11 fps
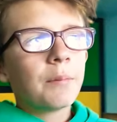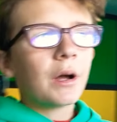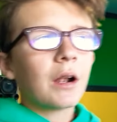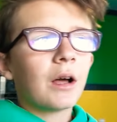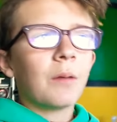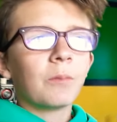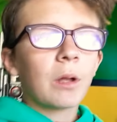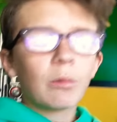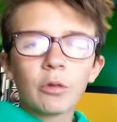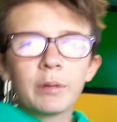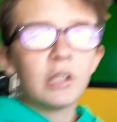But um, we
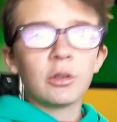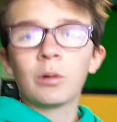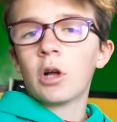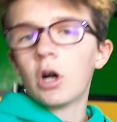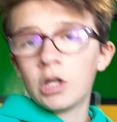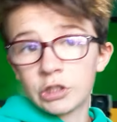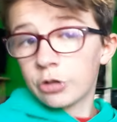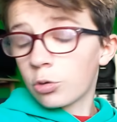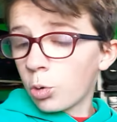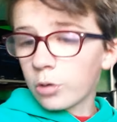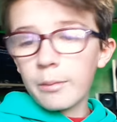will be doing a haunted
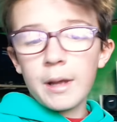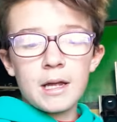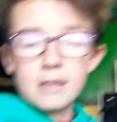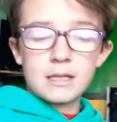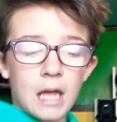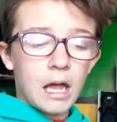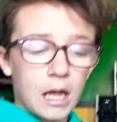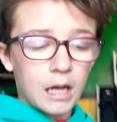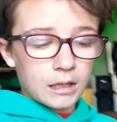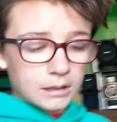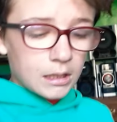corn maze,
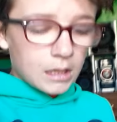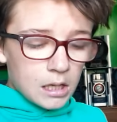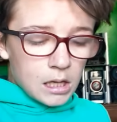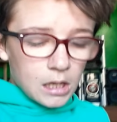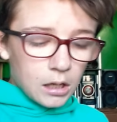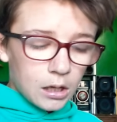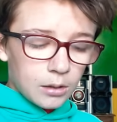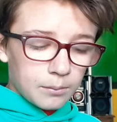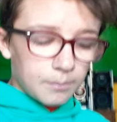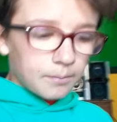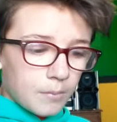and um,